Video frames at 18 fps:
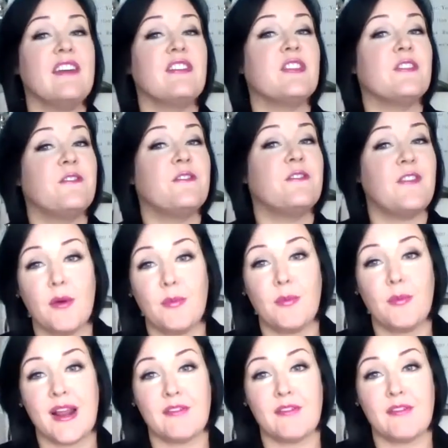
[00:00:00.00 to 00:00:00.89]
way, if the
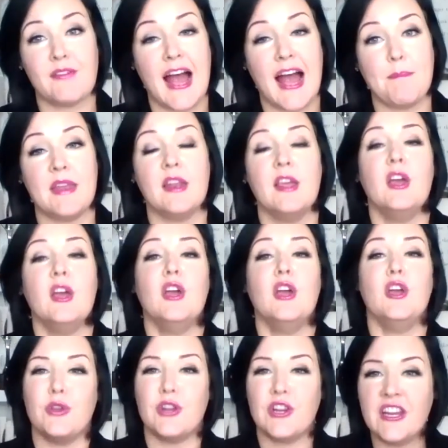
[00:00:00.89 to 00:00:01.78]
fire would ever happen,
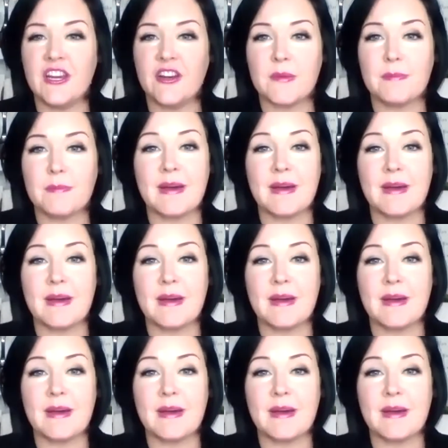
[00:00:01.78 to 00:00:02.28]
you'd hear the